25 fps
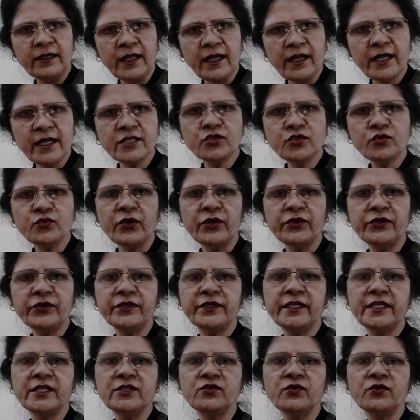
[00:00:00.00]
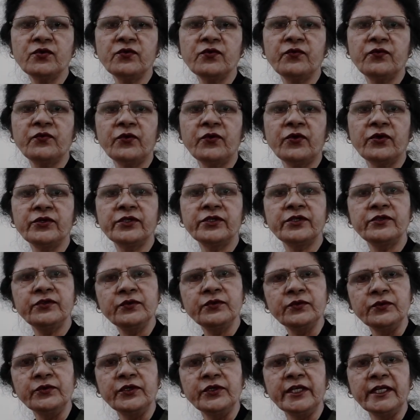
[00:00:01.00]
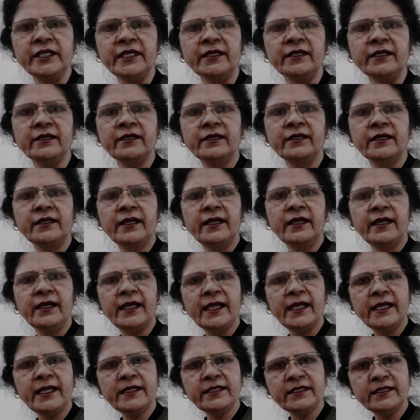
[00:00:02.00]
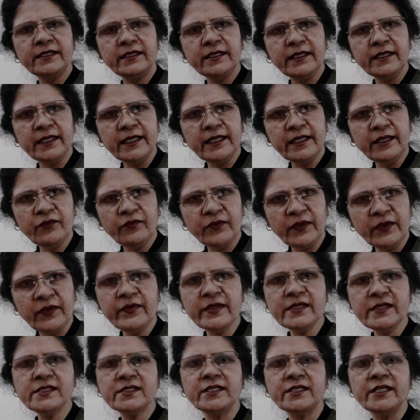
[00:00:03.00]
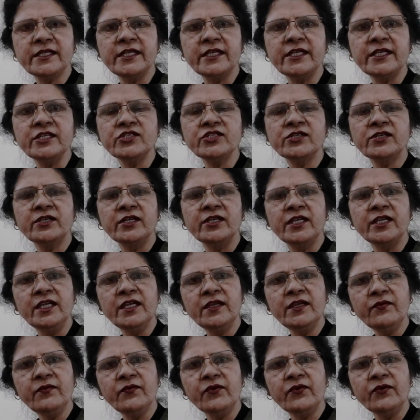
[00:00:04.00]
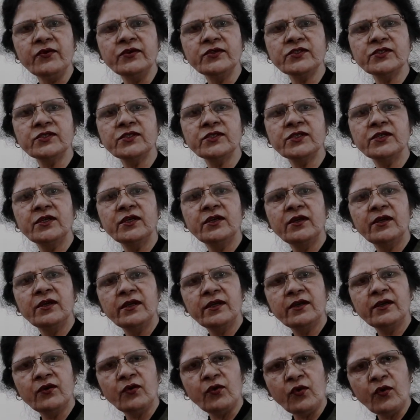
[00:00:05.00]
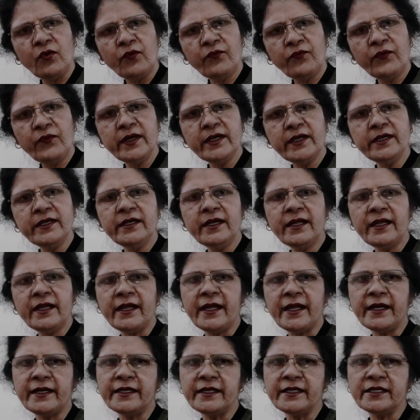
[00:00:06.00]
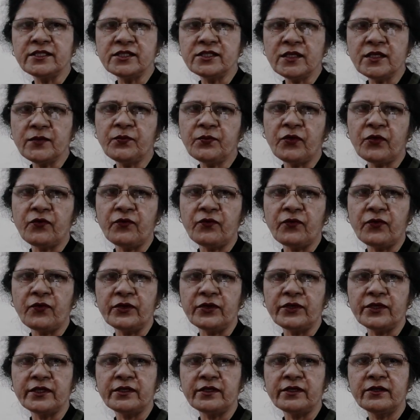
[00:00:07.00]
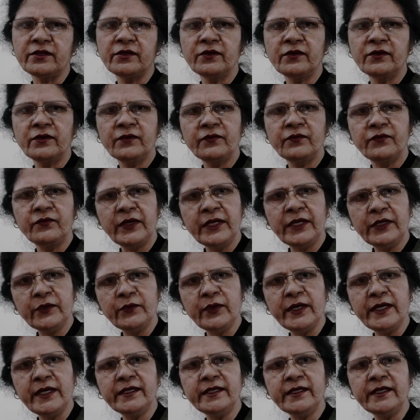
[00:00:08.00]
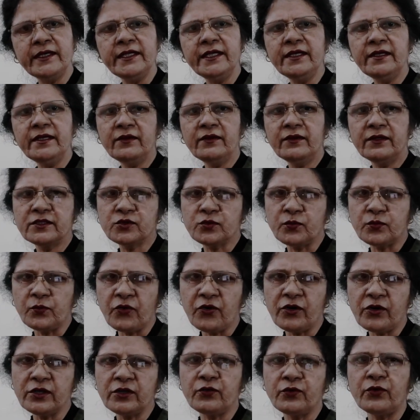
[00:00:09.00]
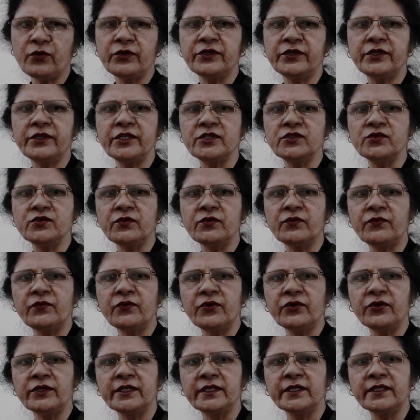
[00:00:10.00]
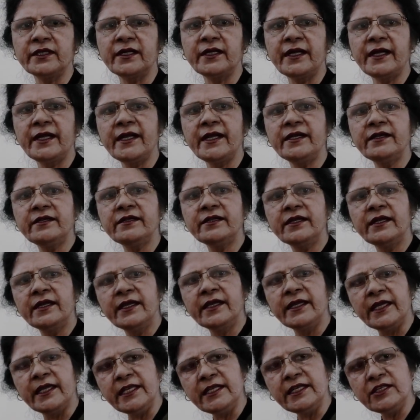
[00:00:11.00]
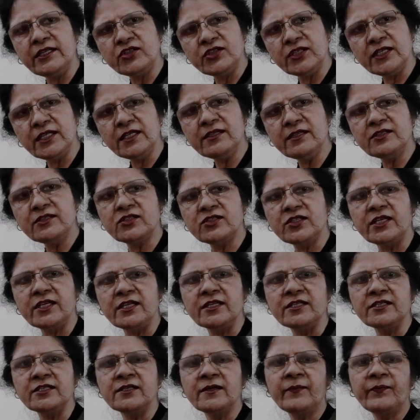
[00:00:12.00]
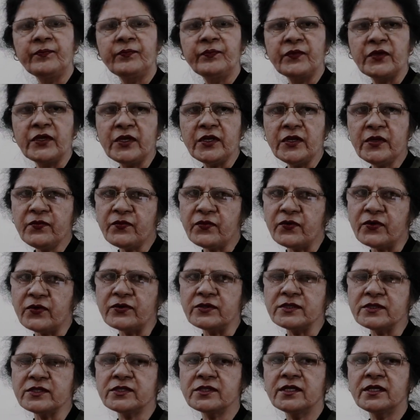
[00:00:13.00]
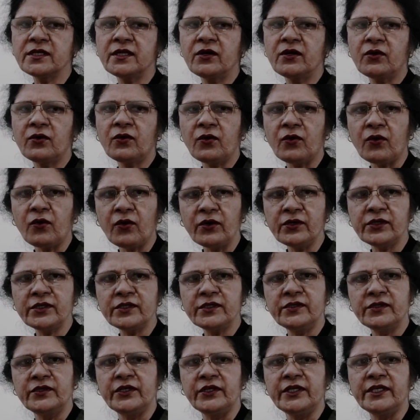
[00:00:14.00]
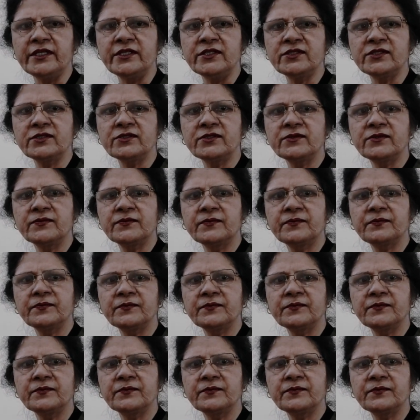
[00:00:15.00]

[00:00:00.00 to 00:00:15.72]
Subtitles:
large quantities of water to drink. And in fever stage, he wants often and a sip of water, frequently small quantities of water. And in chill stage, he wants hot drinks.